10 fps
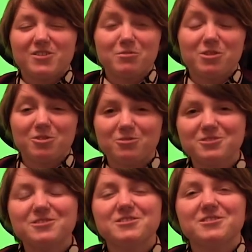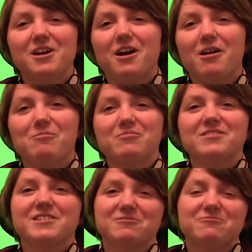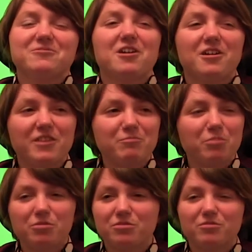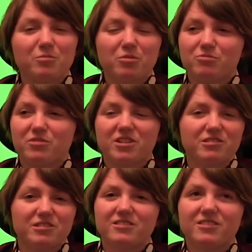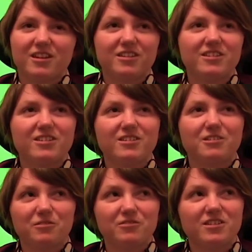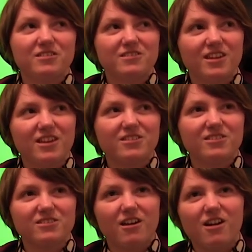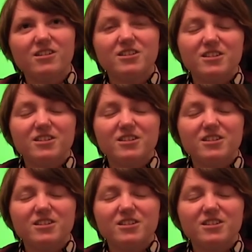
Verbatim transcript: Timothy Dalton um, have uh, they're both they're both really good like you know it's uh,